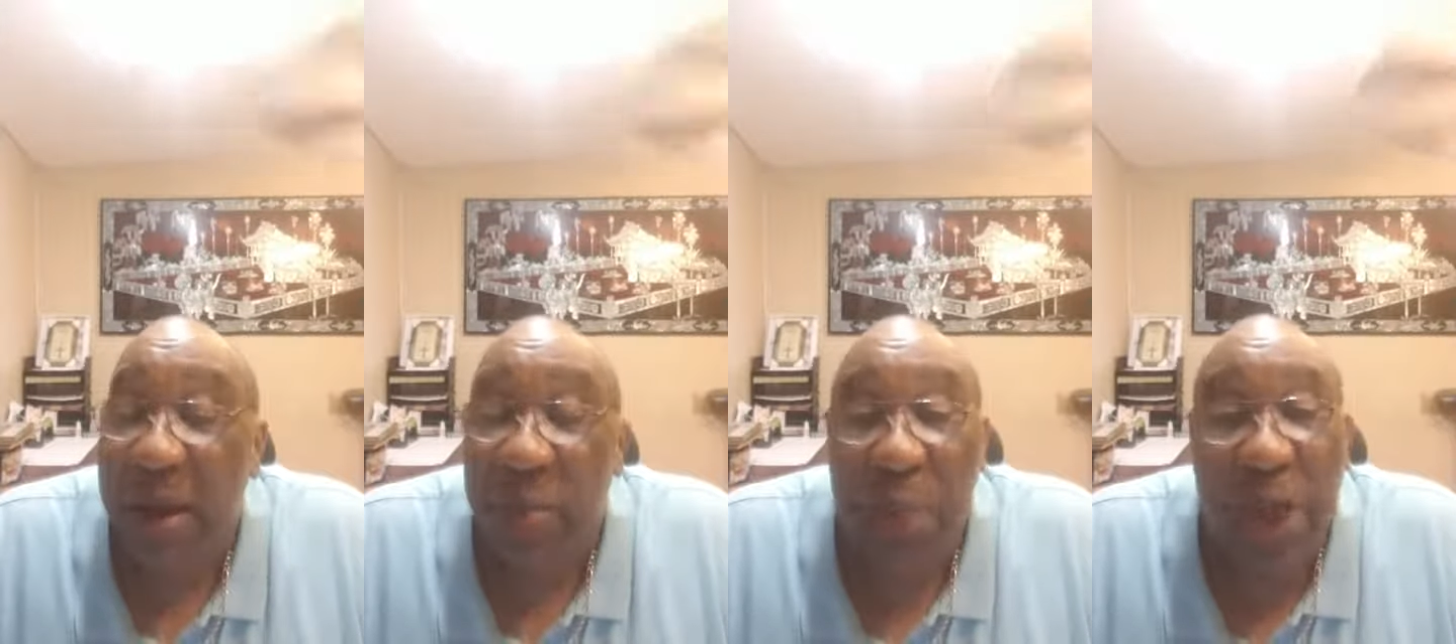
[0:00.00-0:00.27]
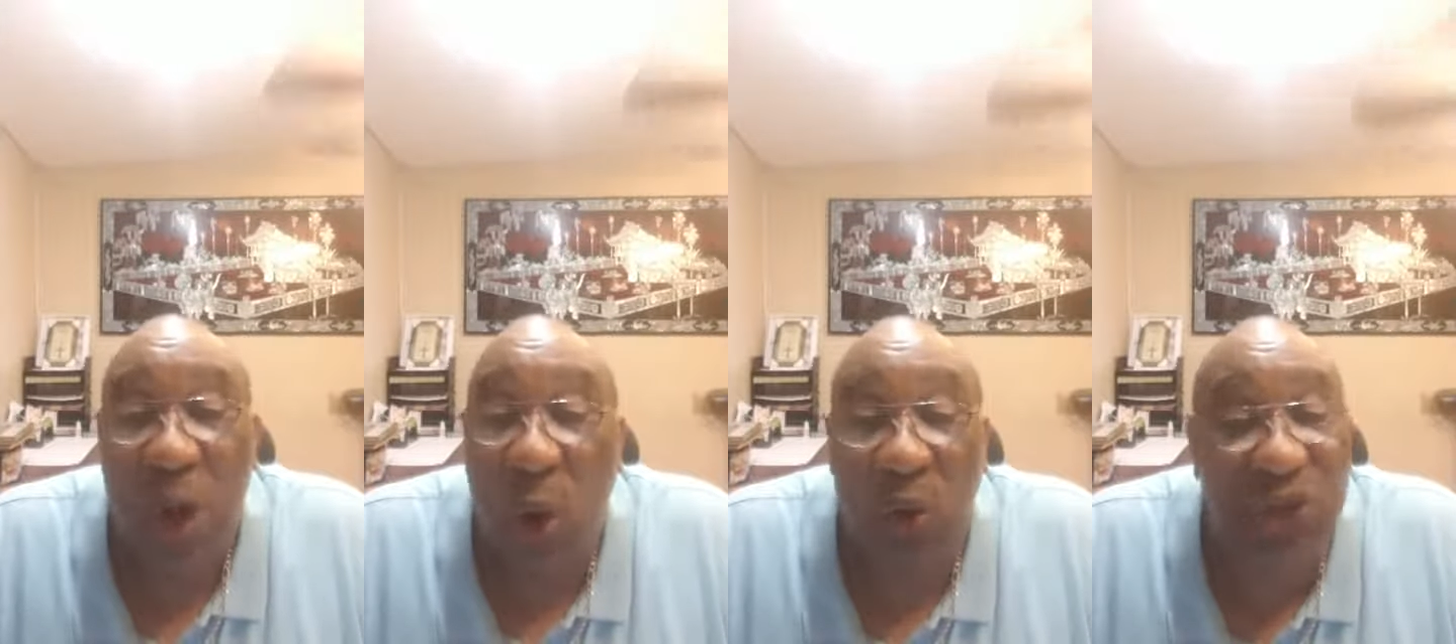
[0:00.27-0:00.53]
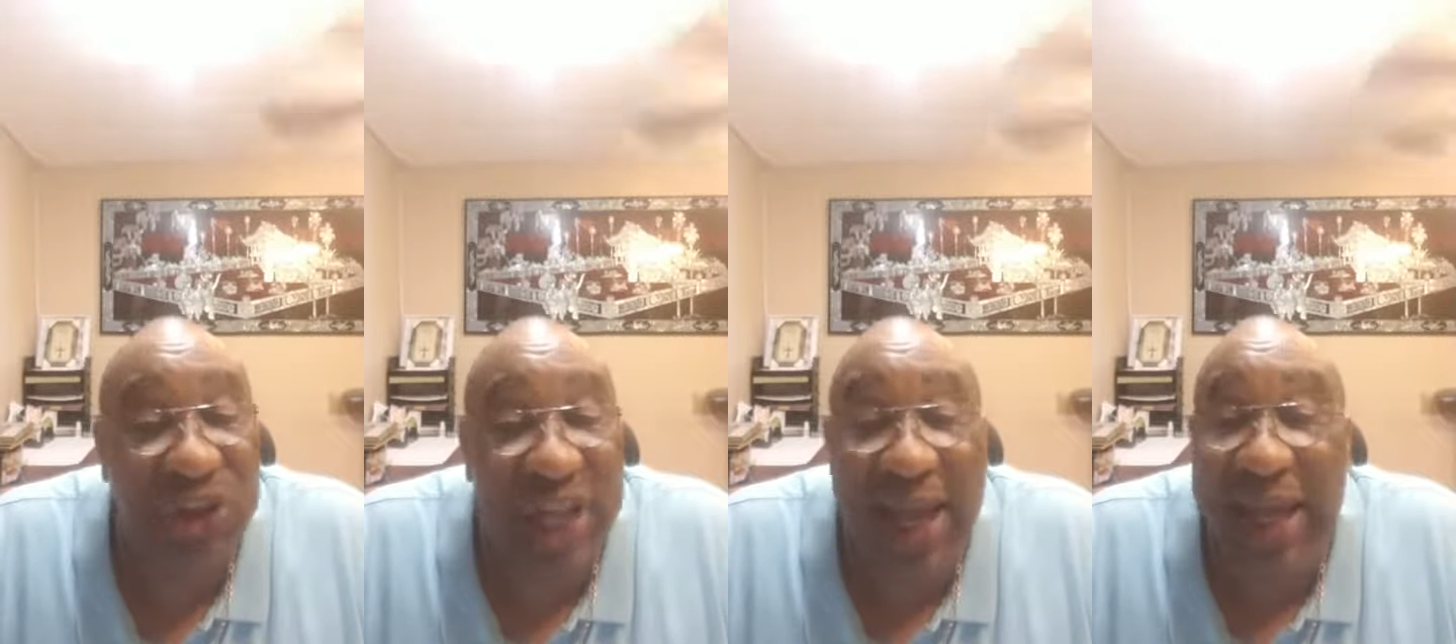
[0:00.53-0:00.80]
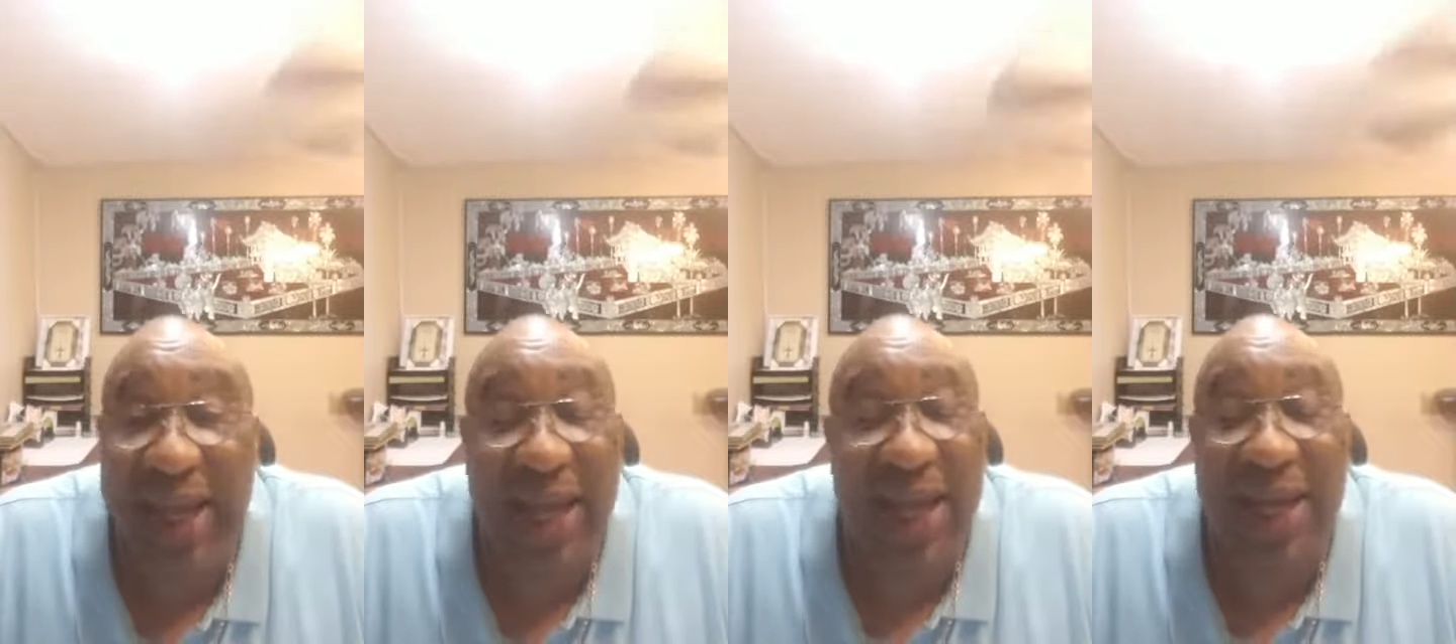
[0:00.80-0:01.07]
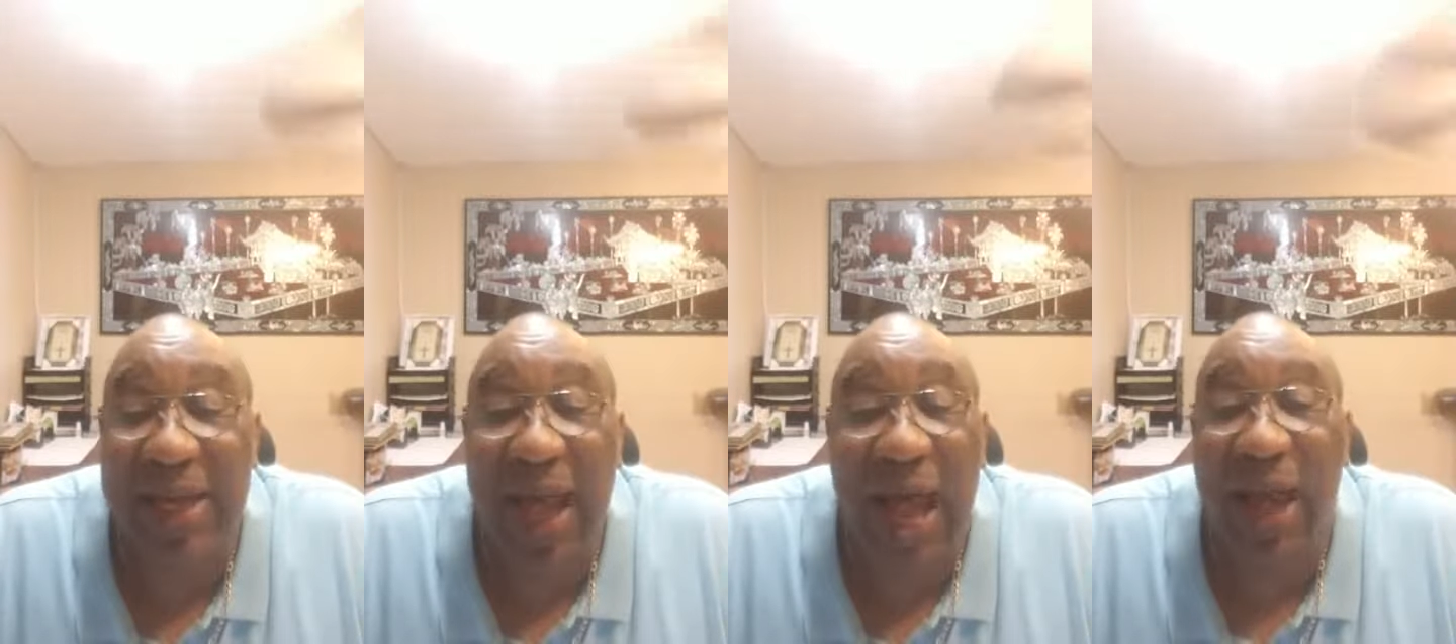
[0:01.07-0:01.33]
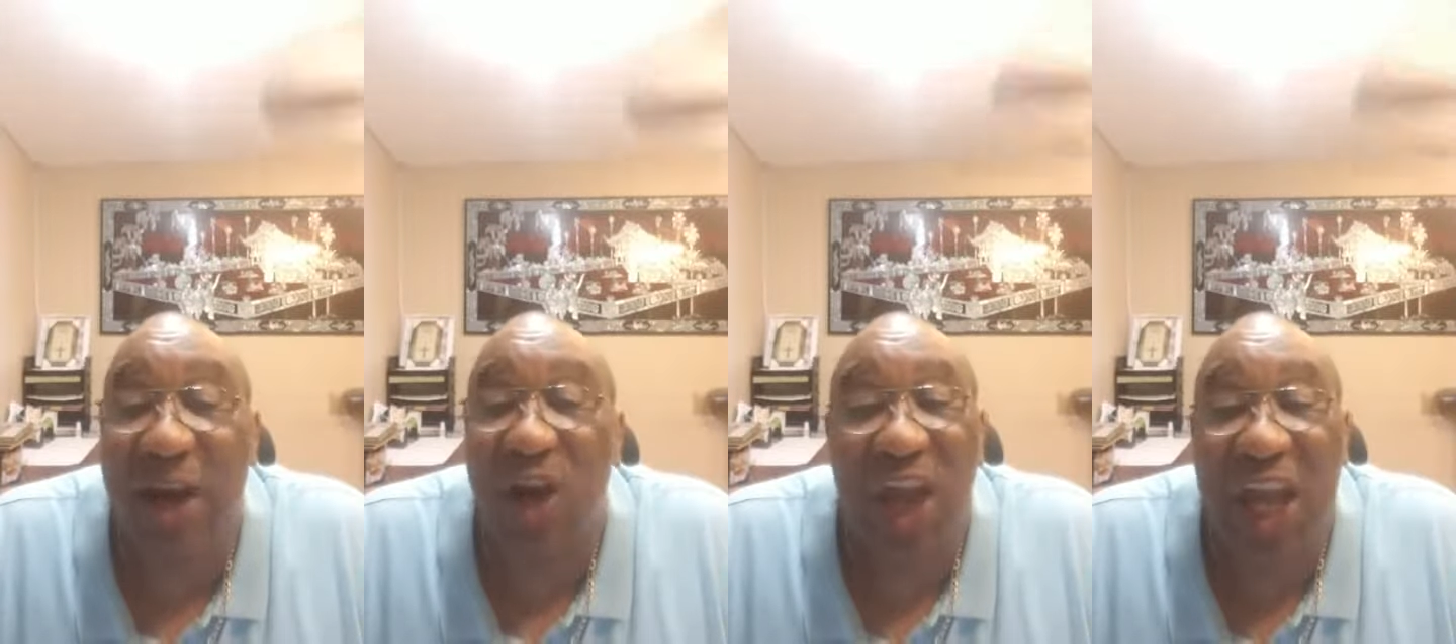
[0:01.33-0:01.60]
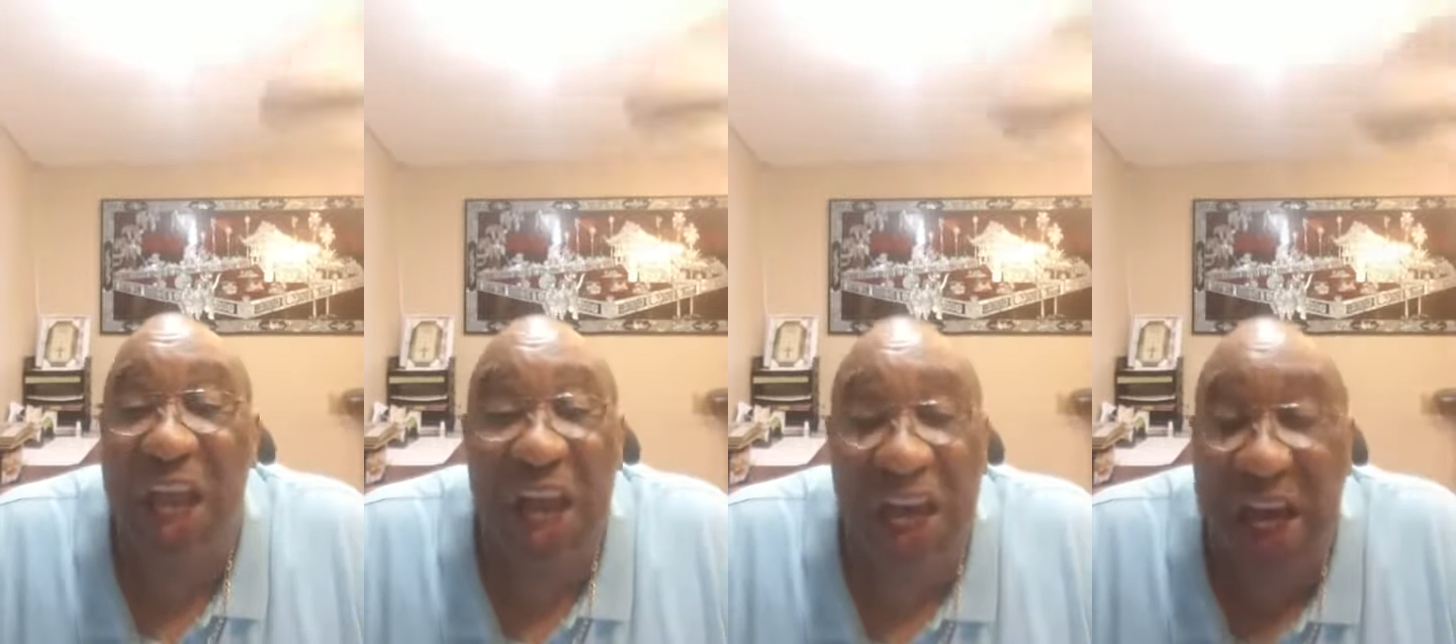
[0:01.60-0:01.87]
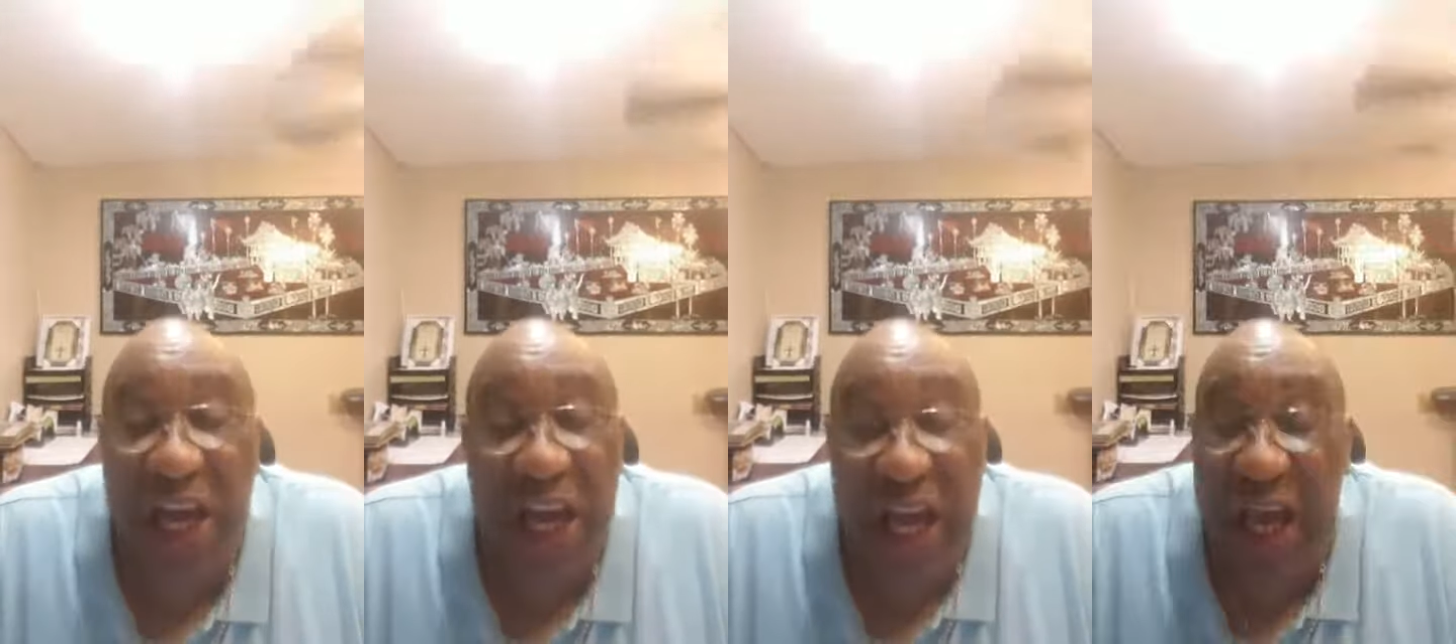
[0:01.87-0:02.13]
because they cannot
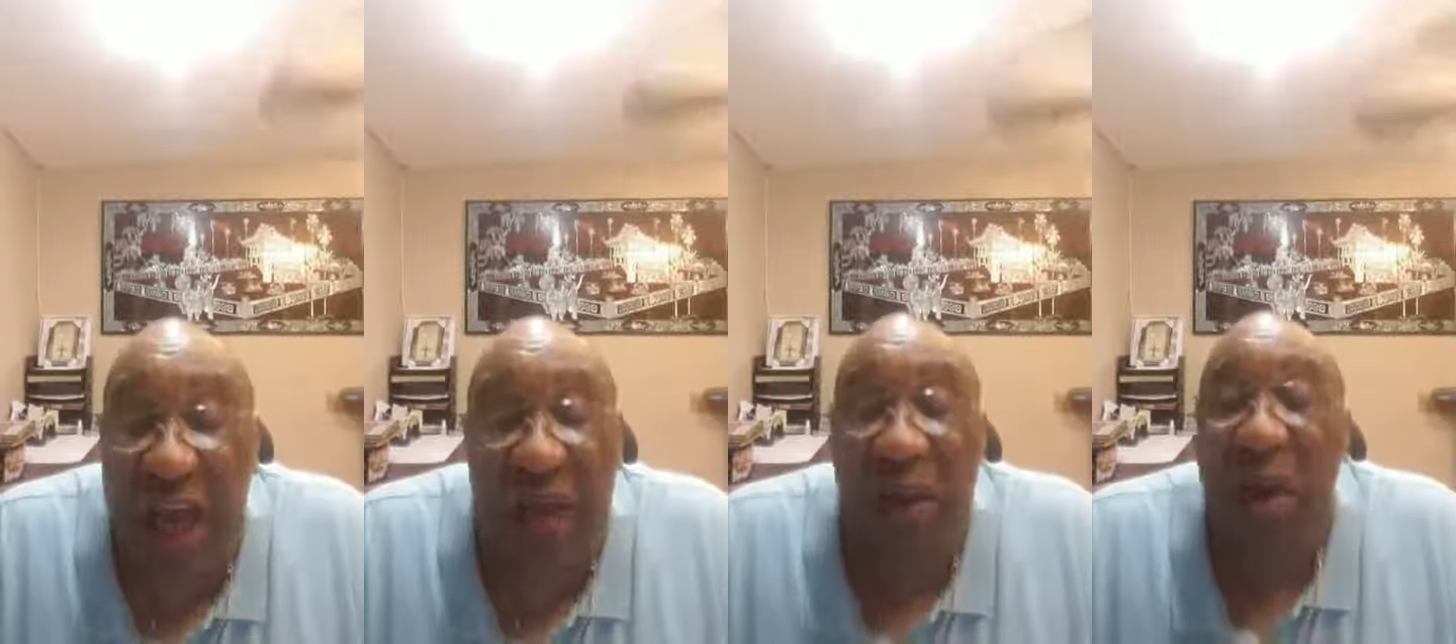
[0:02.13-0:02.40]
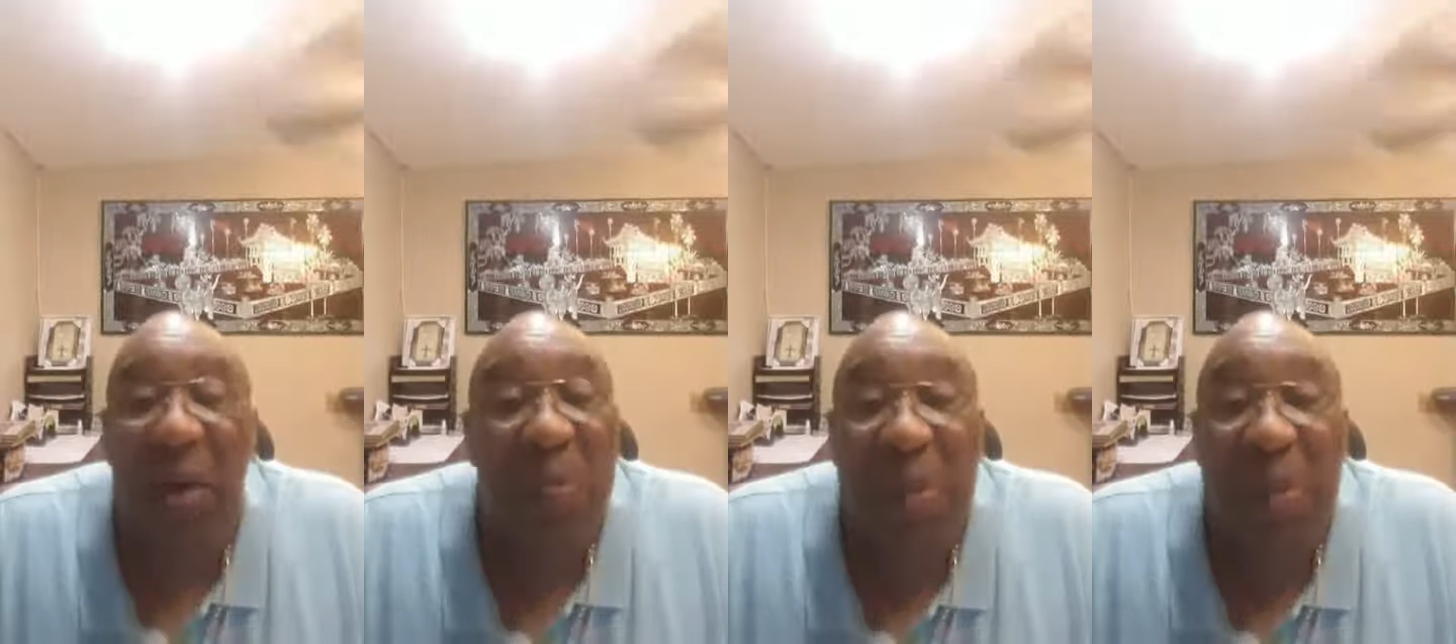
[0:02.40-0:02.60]
enter in